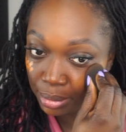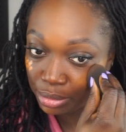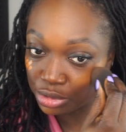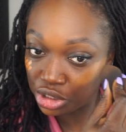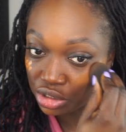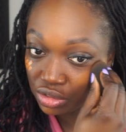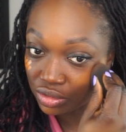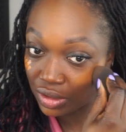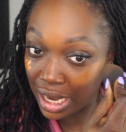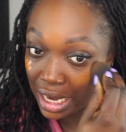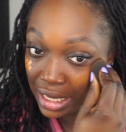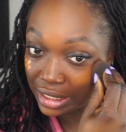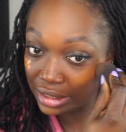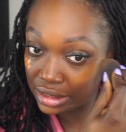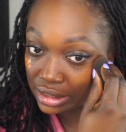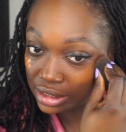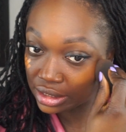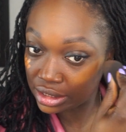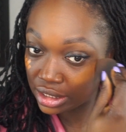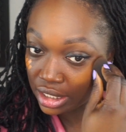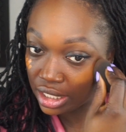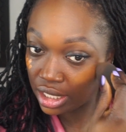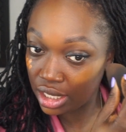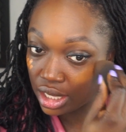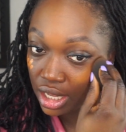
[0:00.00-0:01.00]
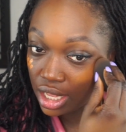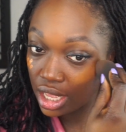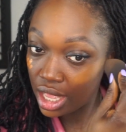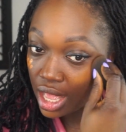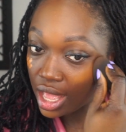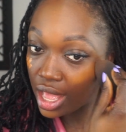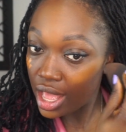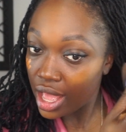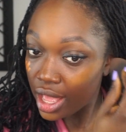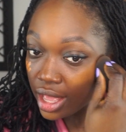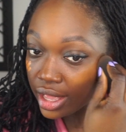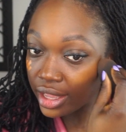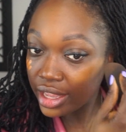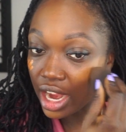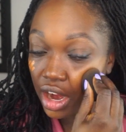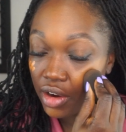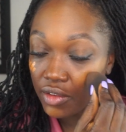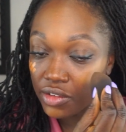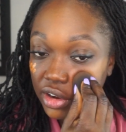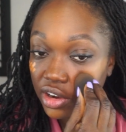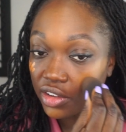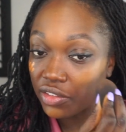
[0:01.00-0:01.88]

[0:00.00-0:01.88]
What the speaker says: trying to get rid